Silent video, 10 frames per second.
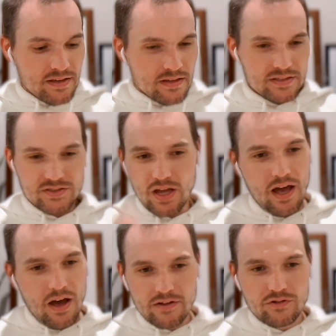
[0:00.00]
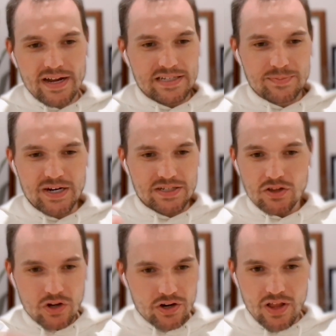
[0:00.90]
it's a great experience,
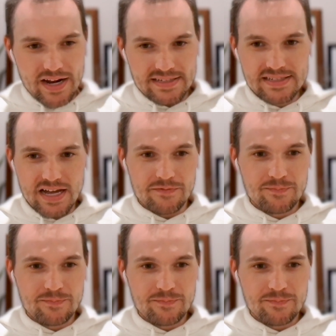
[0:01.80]
learn a lot of stuff.